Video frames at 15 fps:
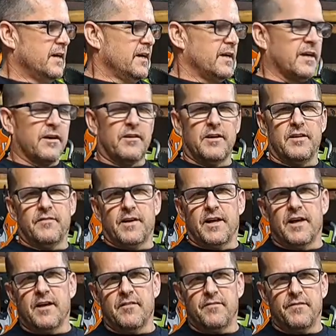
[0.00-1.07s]
And I don't even
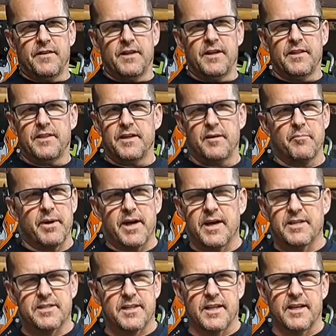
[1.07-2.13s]
have anything
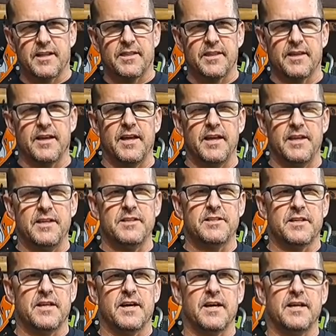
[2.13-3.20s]
past like the 80s
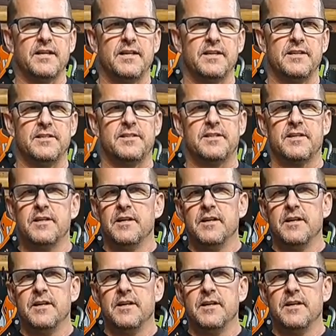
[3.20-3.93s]
and 90s.